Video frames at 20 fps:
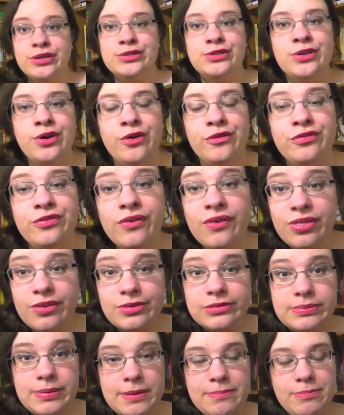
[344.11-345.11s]
So for
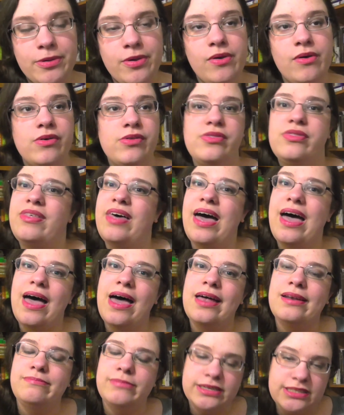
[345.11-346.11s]
those people
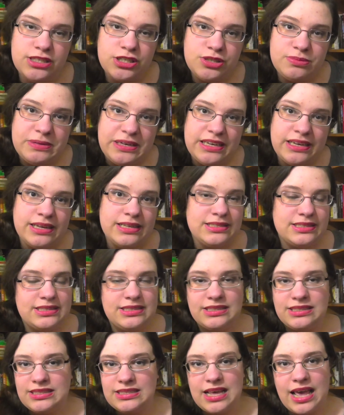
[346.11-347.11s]
that message me and
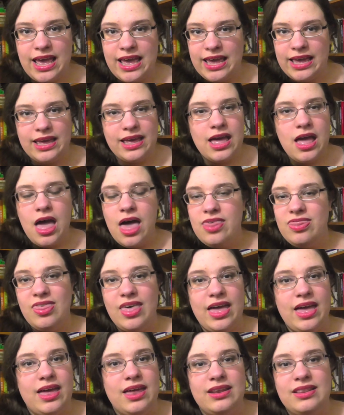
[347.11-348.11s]
say
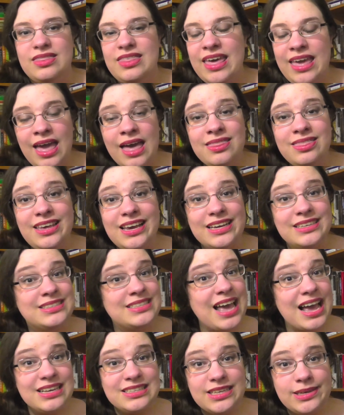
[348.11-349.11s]
that they had the
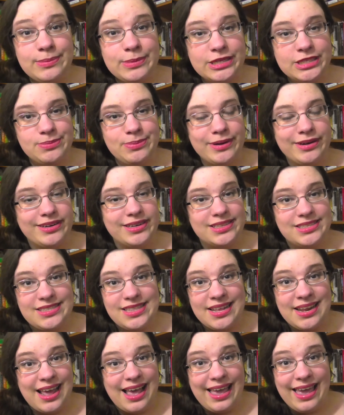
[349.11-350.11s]
exact same experience
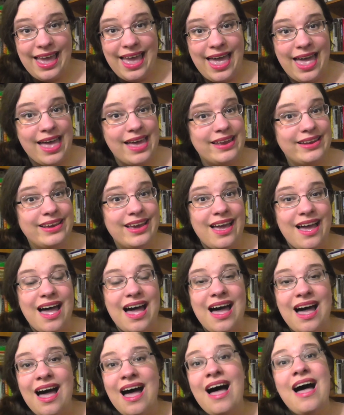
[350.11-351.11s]
that I had,
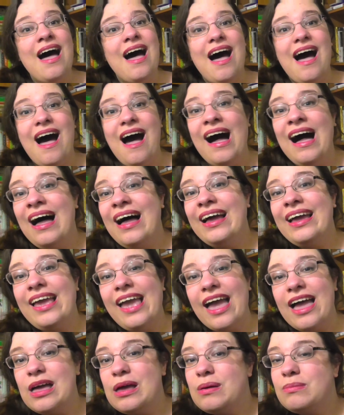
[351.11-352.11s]

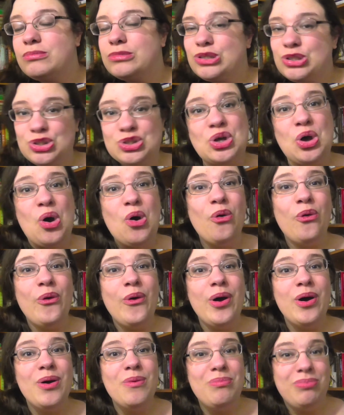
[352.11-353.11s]
I am
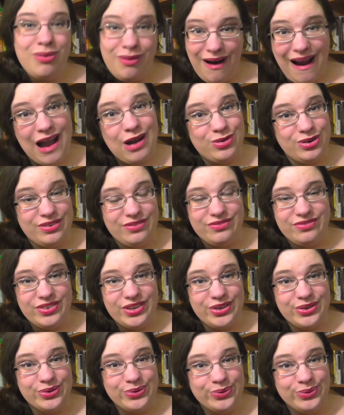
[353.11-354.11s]
so proud of
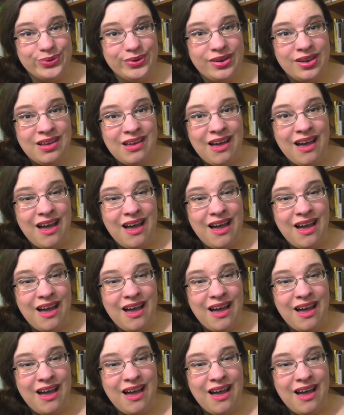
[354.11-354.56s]
you.